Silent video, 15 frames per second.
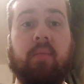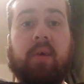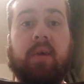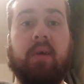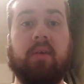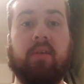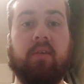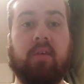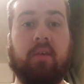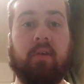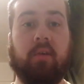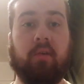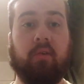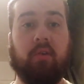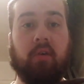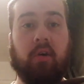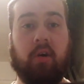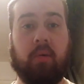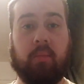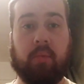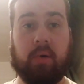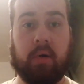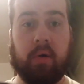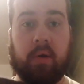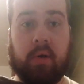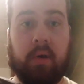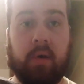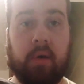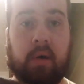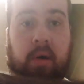is my nice new top.
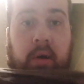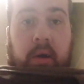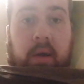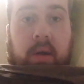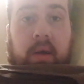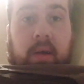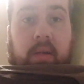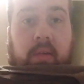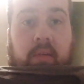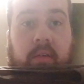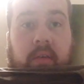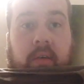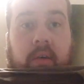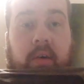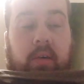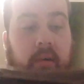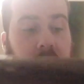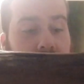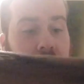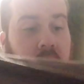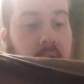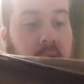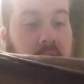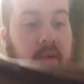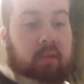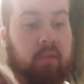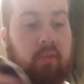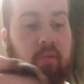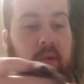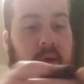It's nice
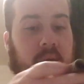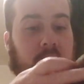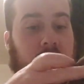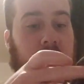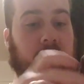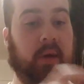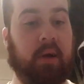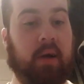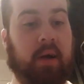green colour.